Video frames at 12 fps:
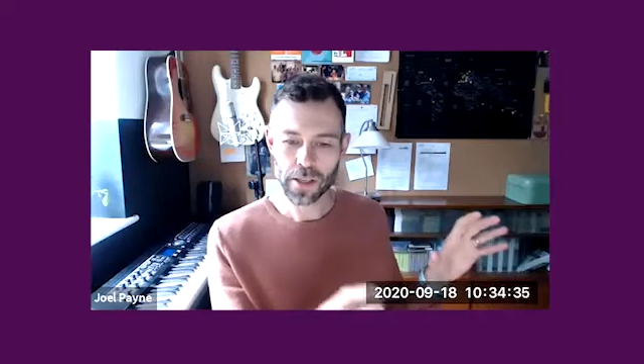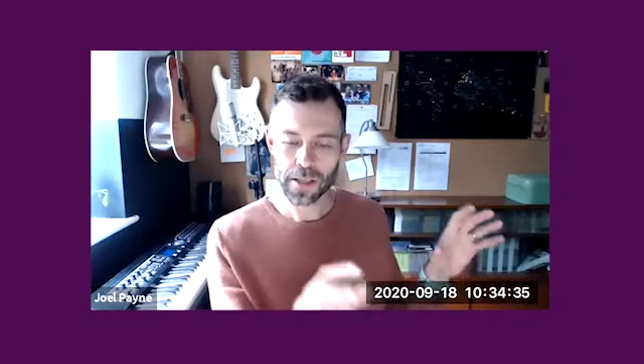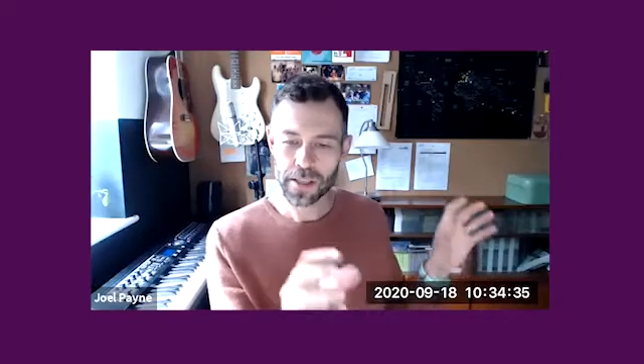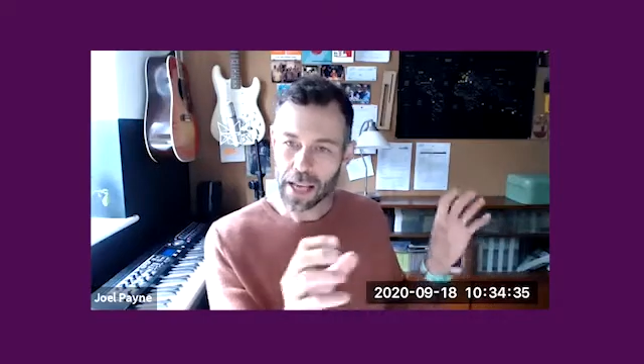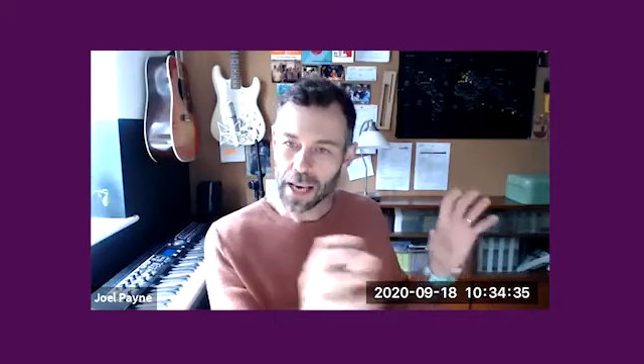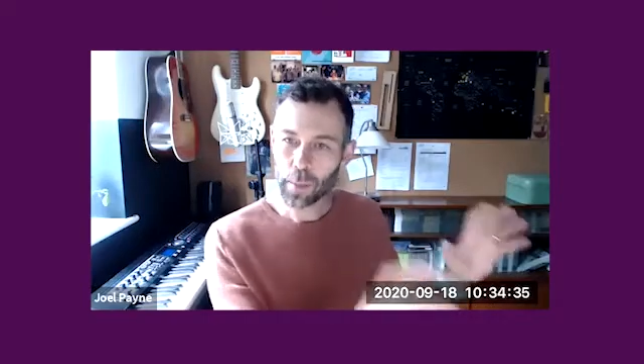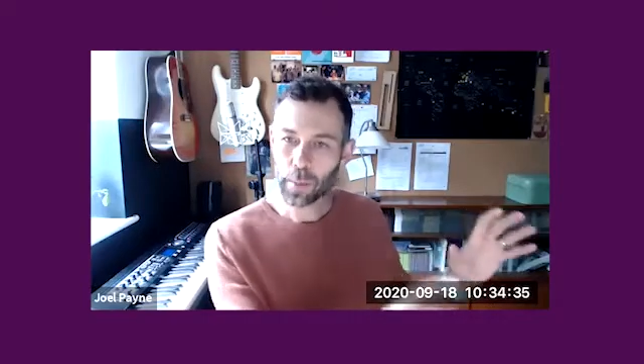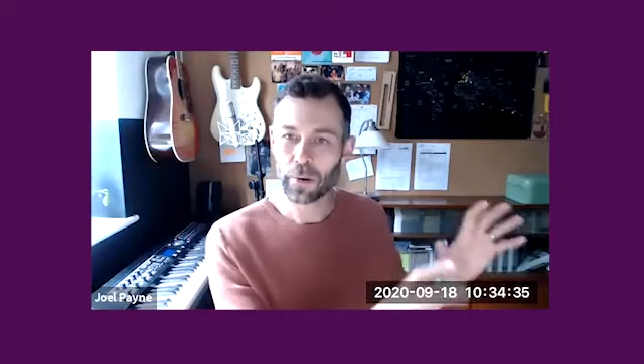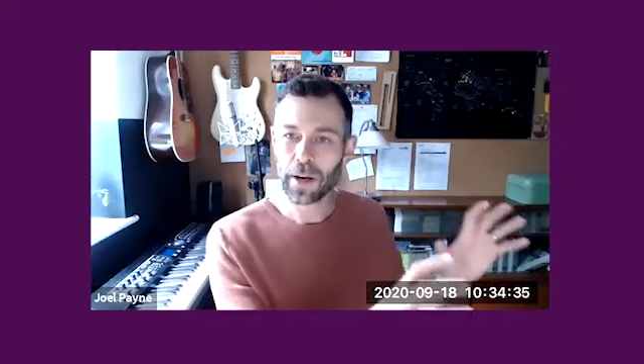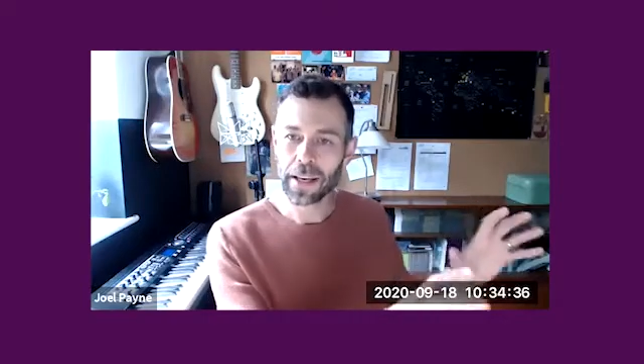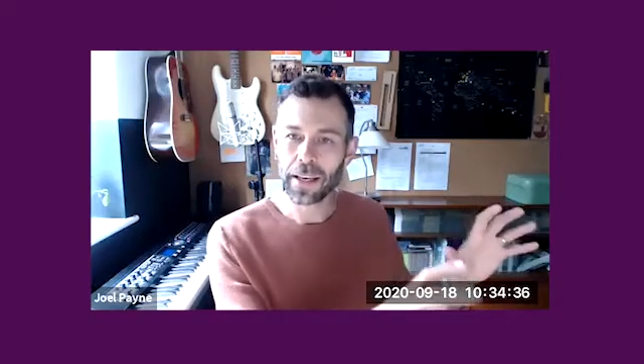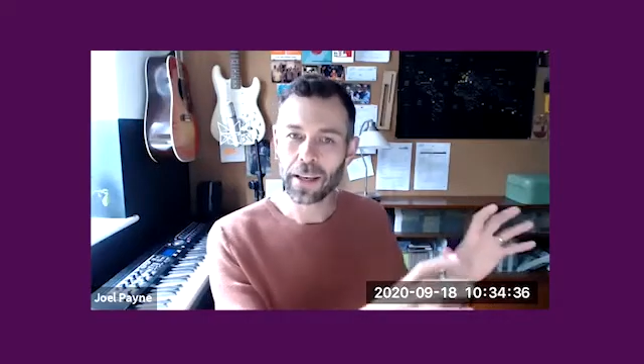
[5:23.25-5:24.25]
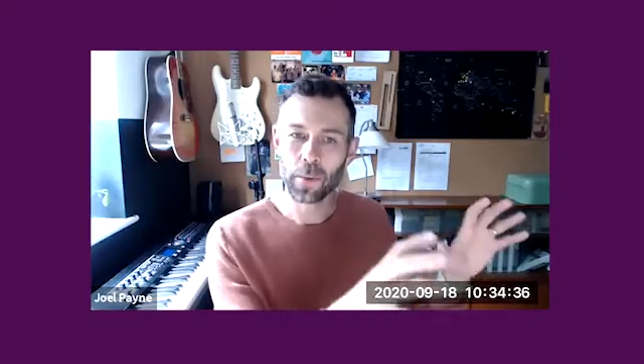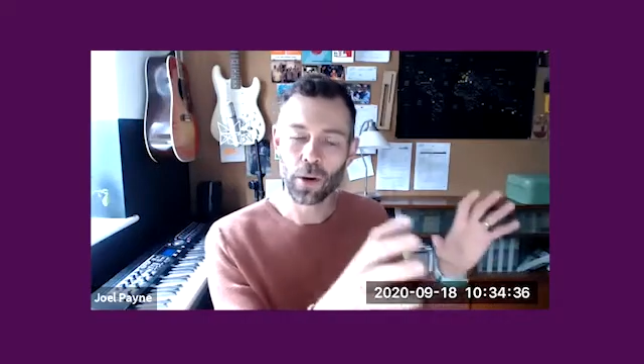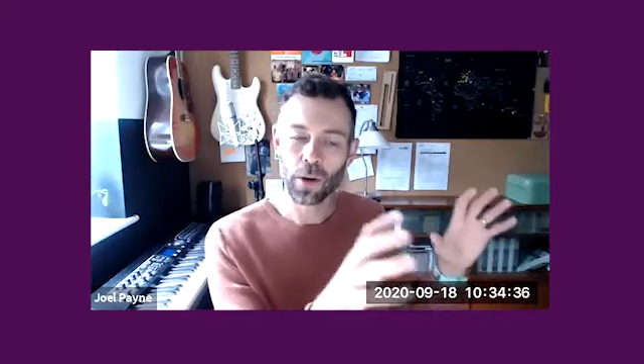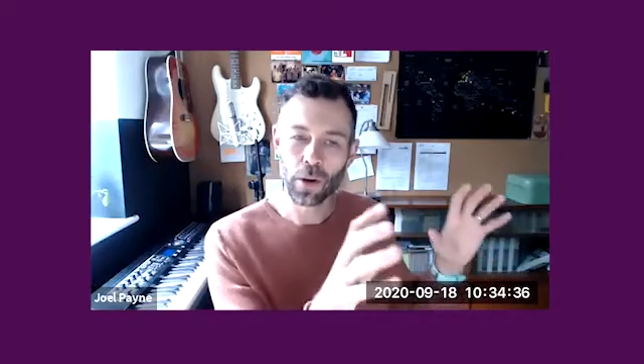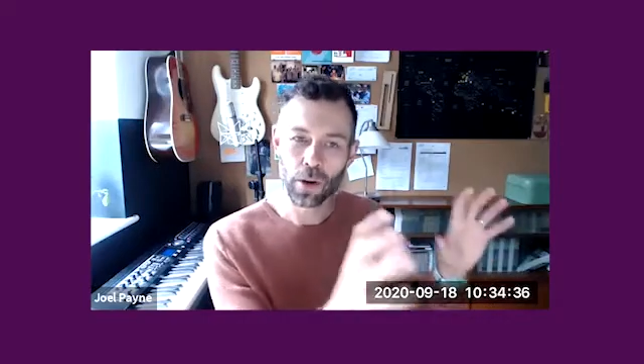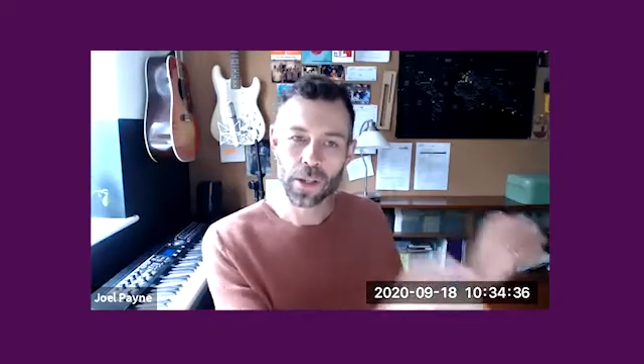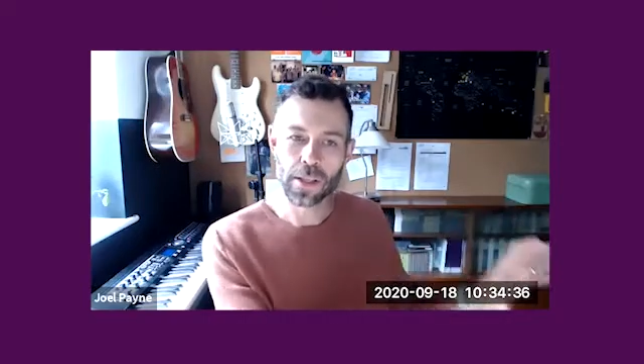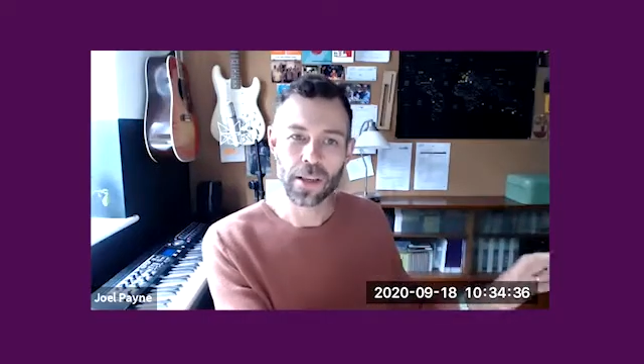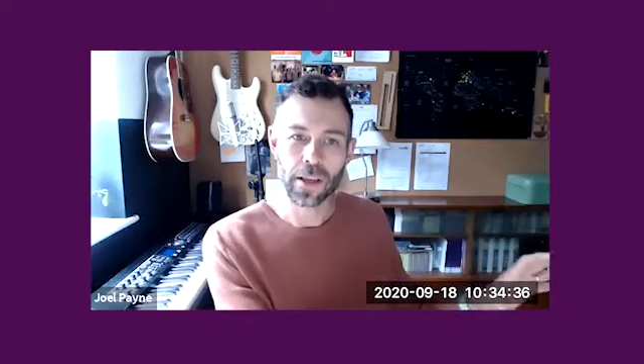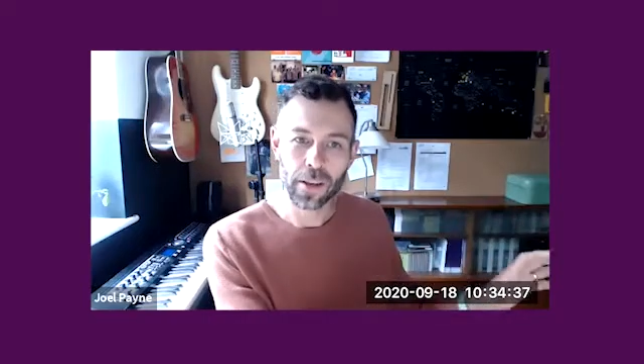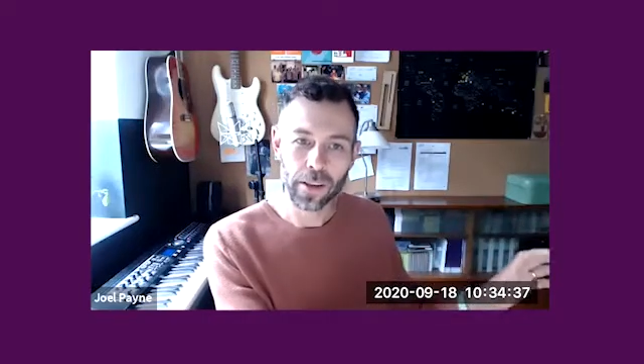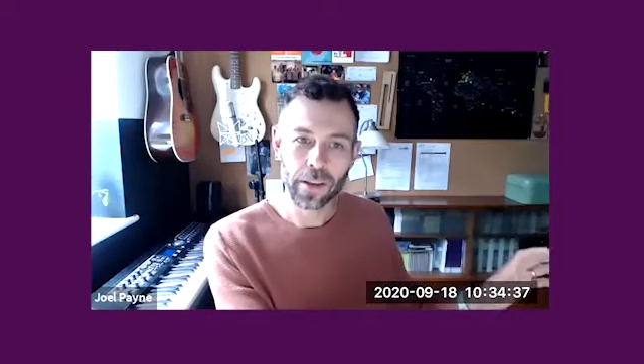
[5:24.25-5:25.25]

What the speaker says: celebrate what God has done,